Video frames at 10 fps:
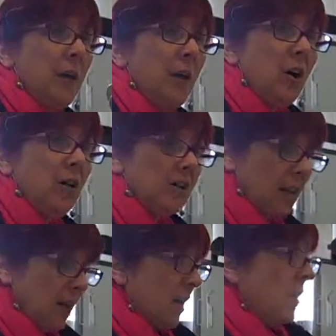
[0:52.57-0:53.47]
because
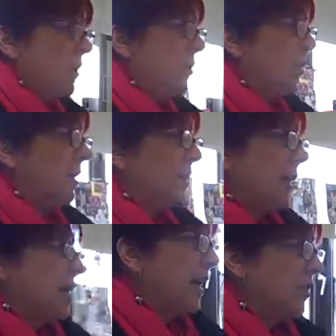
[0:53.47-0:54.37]
they
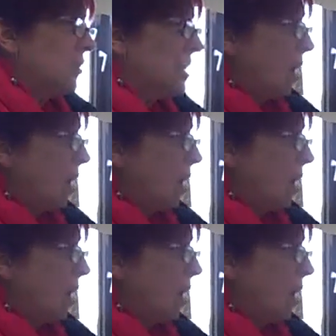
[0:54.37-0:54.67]
can actually